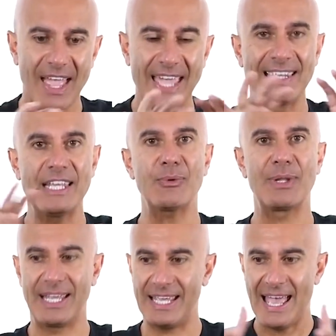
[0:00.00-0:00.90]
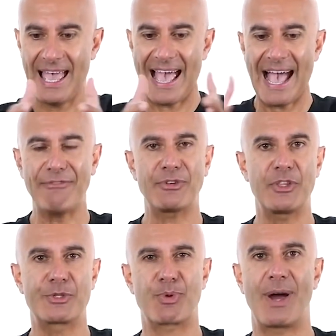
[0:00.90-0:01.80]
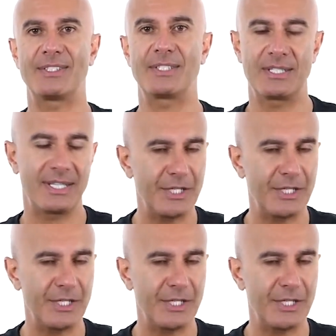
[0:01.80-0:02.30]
And literally, after this process,